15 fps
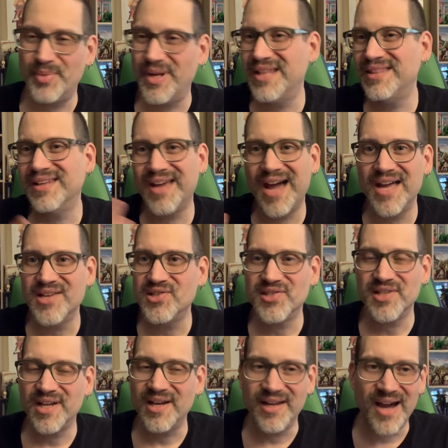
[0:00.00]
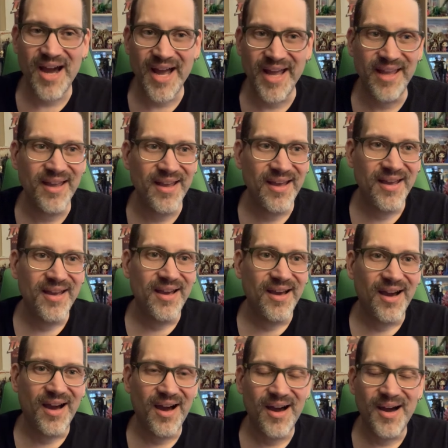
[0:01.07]
but the guy's just like a guy.
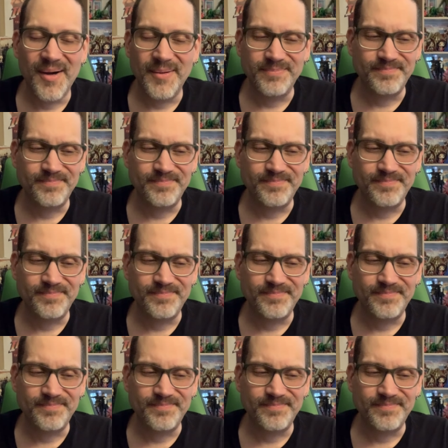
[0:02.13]
I